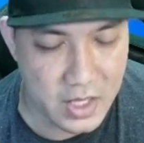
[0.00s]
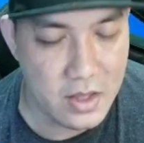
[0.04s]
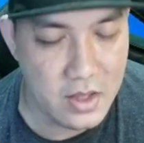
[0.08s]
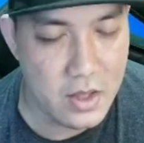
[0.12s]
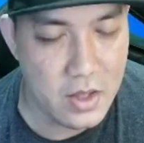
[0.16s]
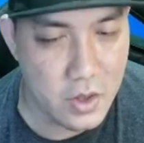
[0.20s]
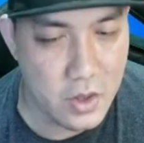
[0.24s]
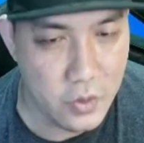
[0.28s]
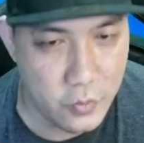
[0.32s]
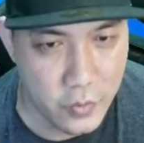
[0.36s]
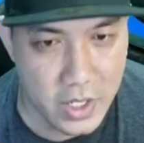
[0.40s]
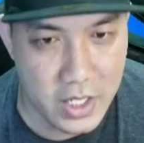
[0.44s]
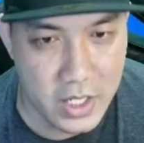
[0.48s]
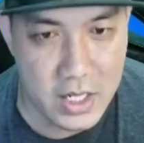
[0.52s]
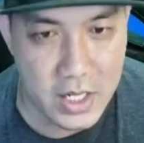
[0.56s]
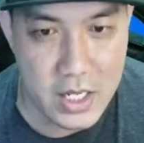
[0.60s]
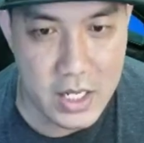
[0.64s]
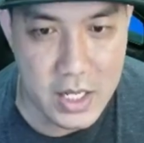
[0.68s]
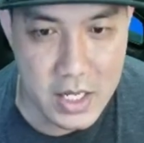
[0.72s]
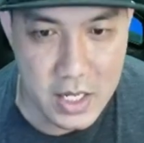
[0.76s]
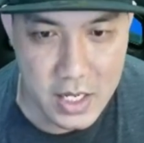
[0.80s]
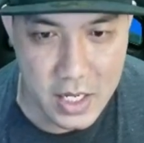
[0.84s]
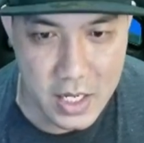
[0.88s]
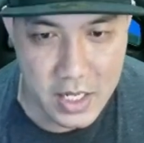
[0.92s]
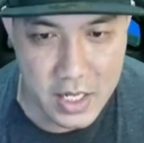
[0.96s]
Well,
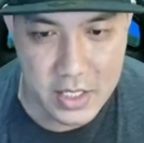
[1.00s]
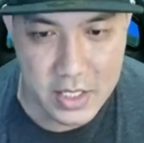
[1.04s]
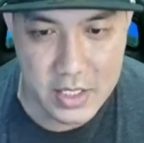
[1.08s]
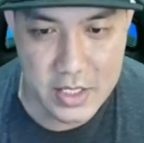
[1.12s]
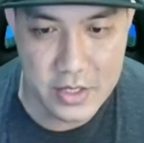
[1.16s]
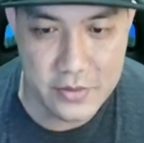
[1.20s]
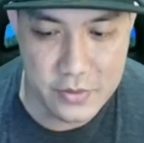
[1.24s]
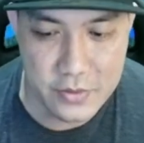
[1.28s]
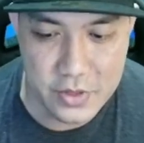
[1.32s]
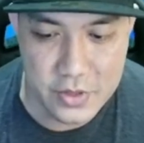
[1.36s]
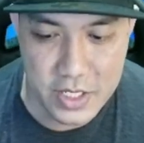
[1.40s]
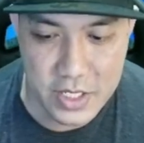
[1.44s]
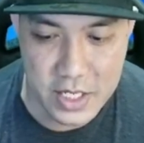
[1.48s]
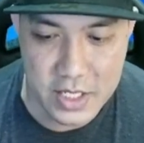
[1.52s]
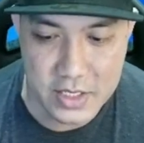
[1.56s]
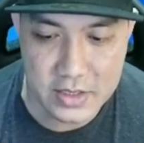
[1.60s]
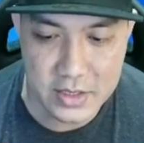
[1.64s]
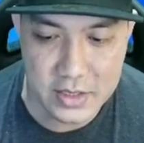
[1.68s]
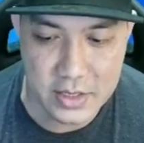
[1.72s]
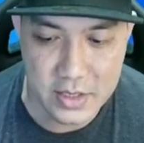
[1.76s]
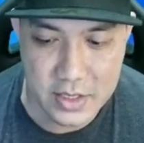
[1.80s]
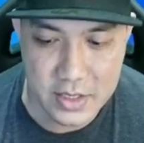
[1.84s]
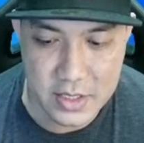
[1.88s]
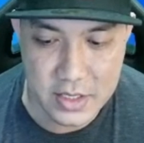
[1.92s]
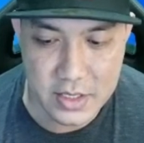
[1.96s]
I give you the
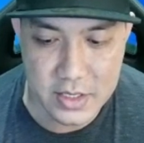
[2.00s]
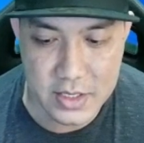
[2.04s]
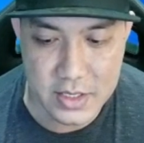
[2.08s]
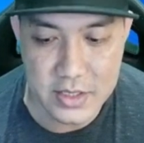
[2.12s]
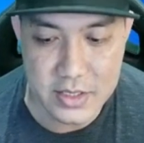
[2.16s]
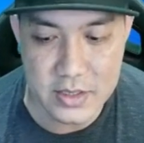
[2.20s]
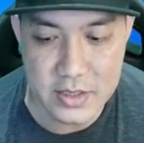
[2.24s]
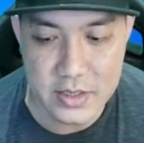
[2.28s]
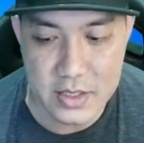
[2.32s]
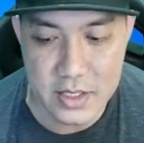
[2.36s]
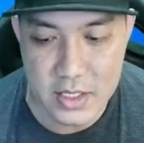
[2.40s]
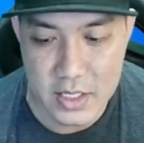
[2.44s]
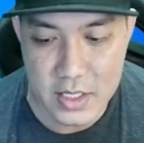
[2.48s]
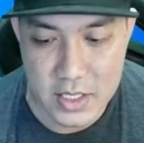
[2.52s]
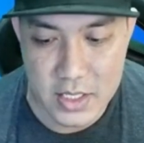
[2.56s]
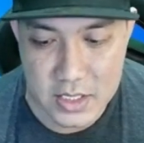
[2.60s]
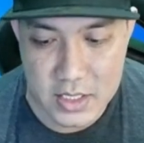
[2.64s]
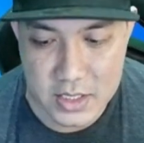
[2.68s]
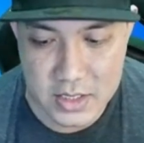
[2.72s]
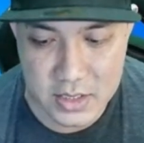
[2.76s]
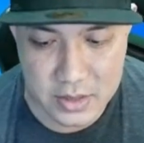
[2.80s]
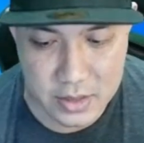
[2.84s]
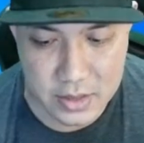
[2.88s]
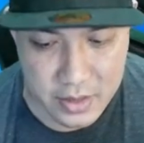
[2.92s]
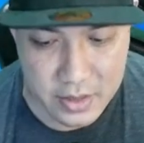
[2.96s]
answer here is
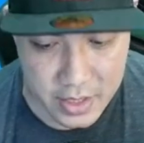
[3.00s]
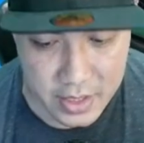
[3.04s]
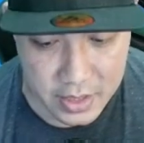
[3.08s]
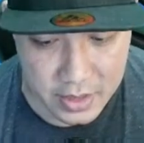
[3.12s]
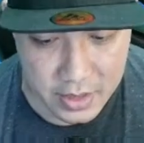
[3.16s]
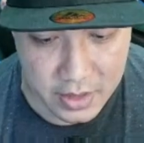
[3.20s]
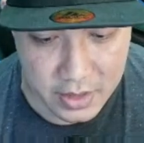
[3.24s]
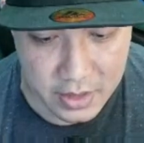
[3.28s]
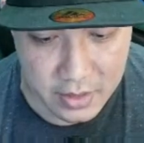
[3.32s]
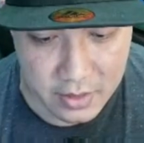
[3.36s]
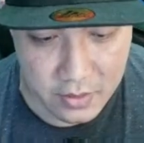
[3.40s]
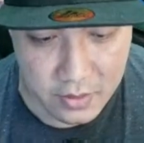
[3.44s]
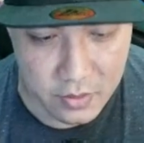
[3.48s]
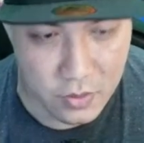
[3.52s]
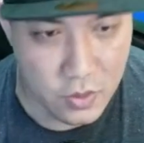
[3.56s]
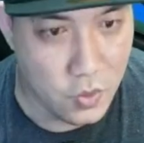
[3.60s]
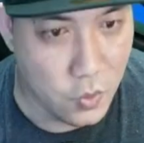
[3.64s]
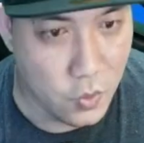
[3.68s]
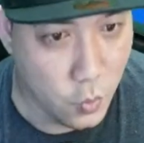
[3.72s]
straining.